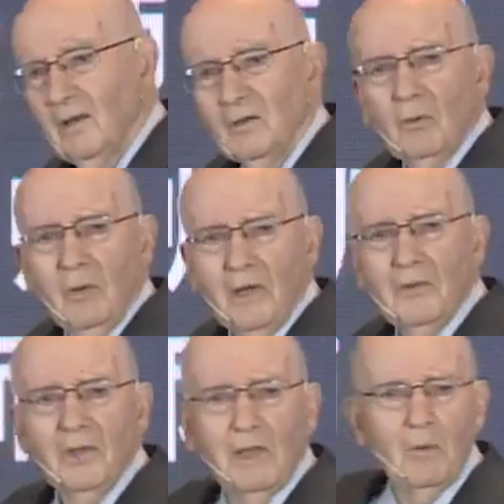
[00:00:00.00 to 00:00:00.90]
So what do you
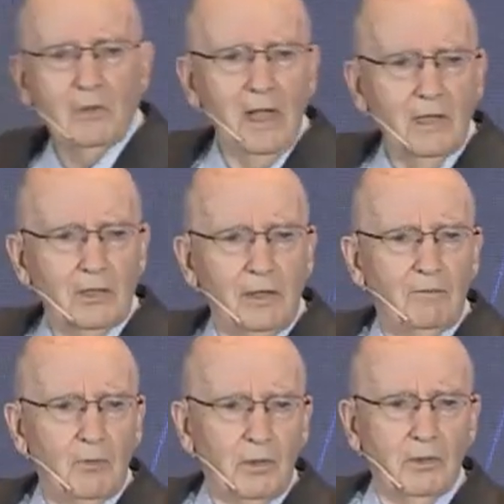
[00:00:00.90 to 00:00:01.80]
think he was asking
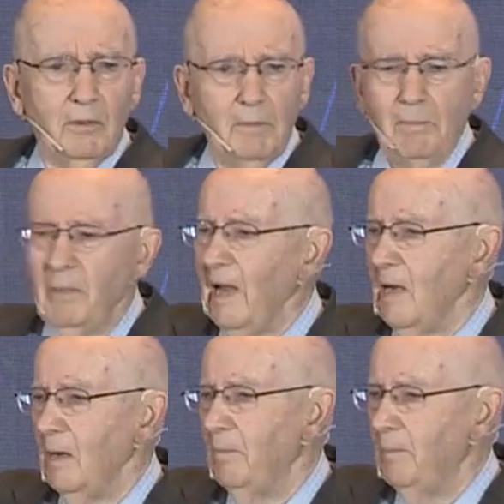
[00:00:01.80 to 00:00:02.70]
for to be
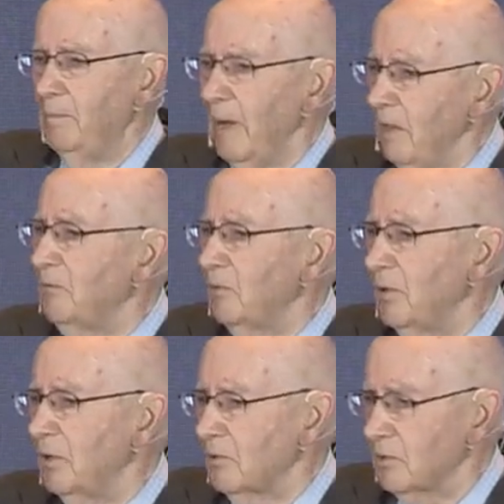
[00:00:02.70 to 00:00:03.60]
paid for
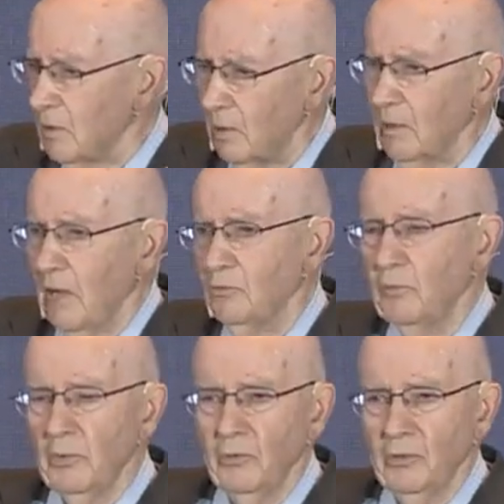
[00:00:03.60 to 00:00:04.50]
his
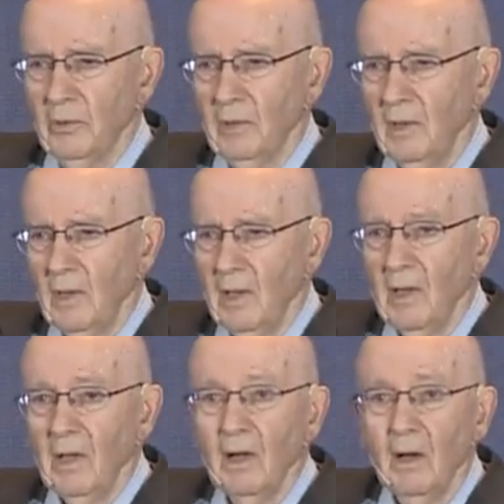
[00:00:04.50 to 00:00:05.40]
contribution?
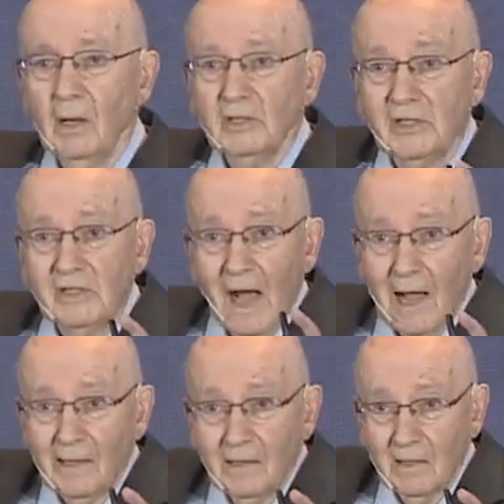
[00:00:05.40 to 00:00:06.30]

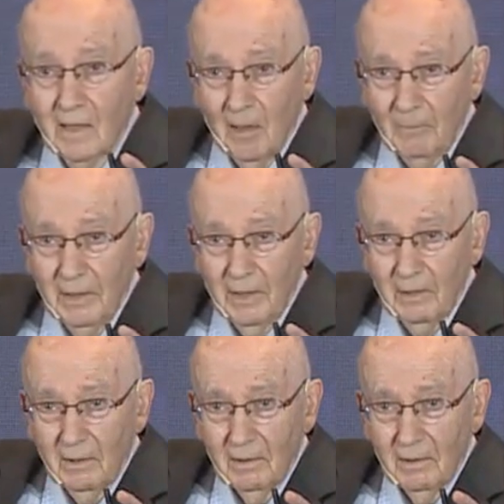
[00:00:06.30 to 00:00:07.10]
Stock in the company.